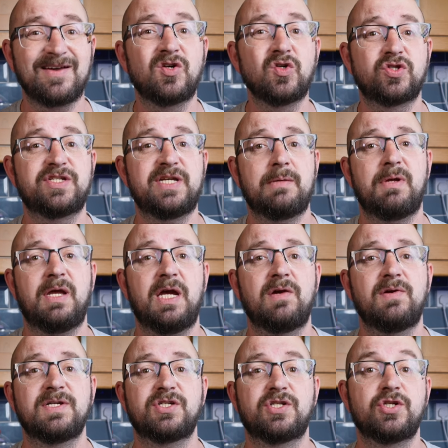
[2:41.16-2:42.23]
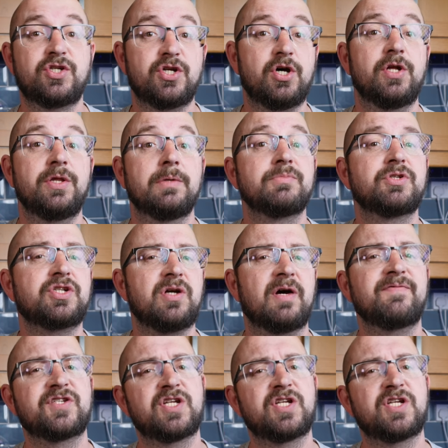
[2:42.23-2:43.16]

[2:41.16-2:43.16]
a good tip here is to turn them soft